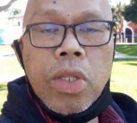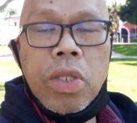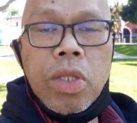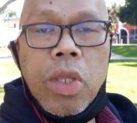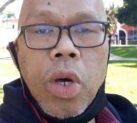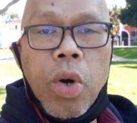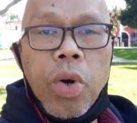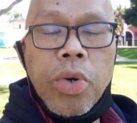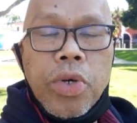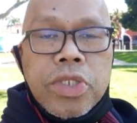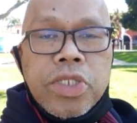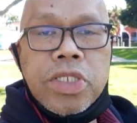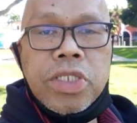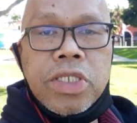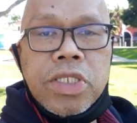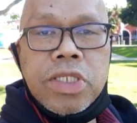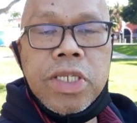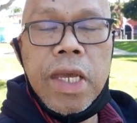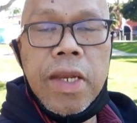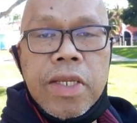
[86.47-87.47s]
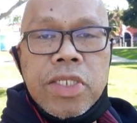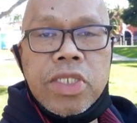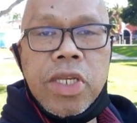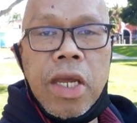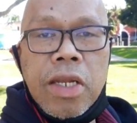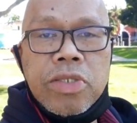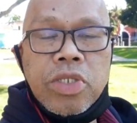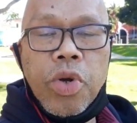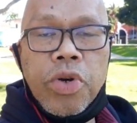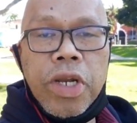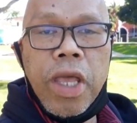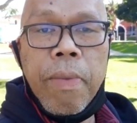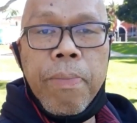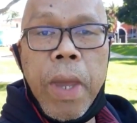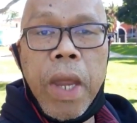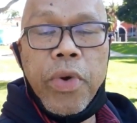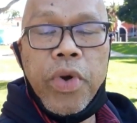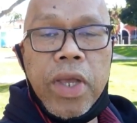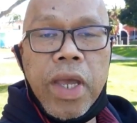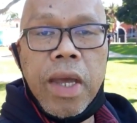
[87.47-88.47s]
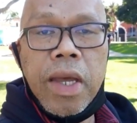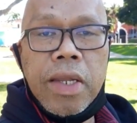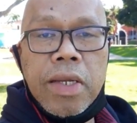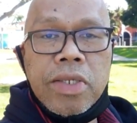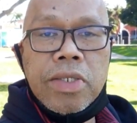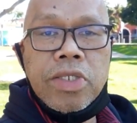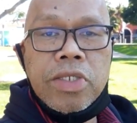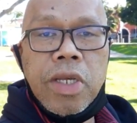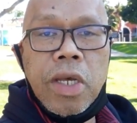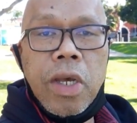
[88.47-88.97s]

those citizens or the Americans